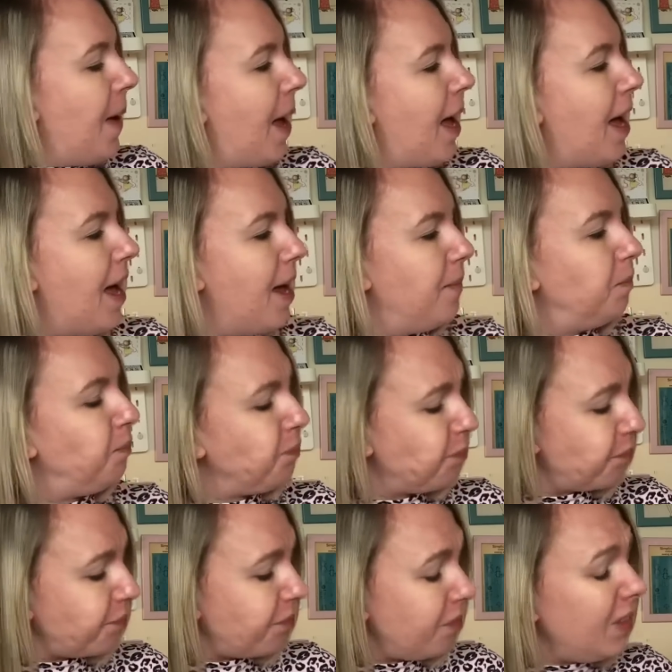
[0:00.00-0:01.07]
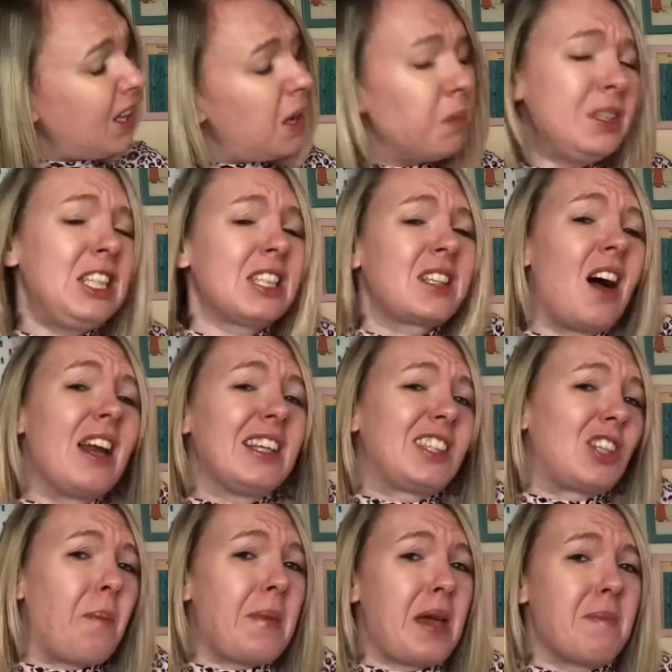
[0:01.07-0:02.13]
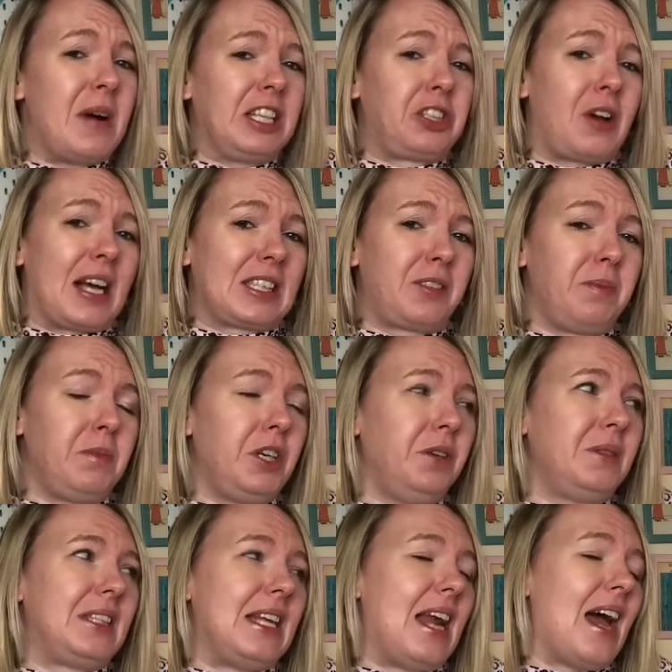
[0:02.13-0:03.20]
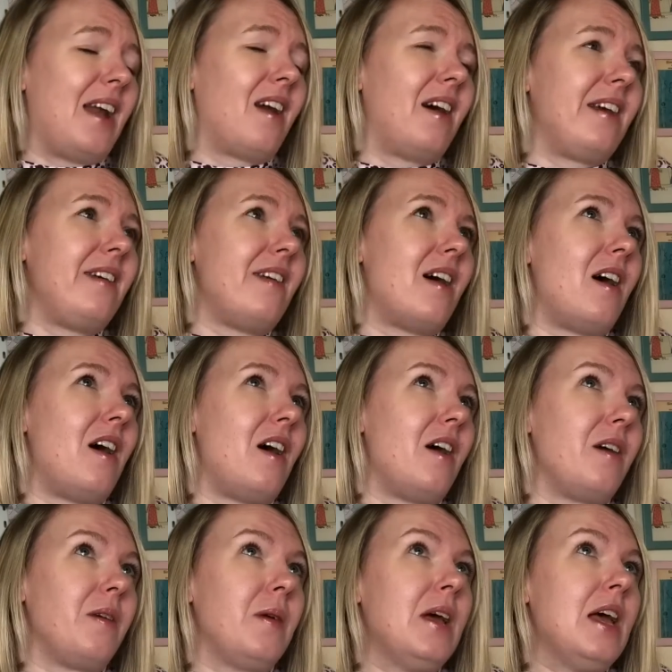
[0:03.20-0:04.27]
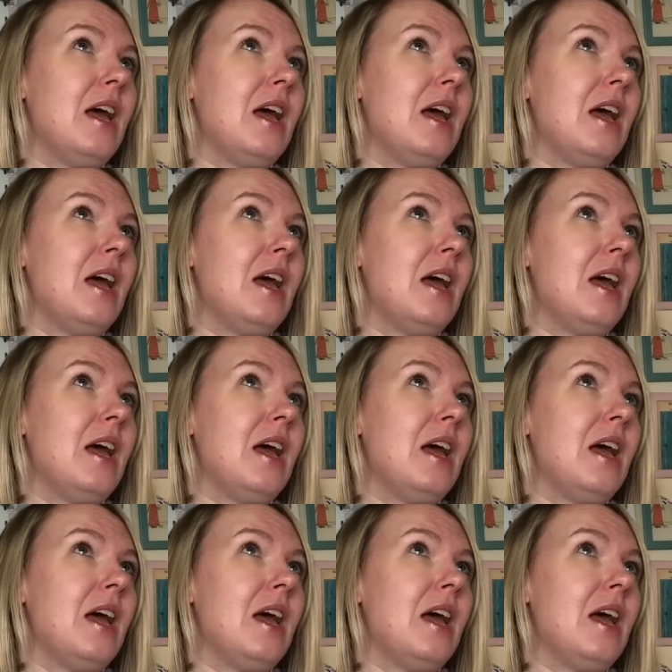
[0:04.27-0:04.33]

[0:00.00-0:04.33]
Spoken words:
which has kind of stopped me in my tracks from using it. And I know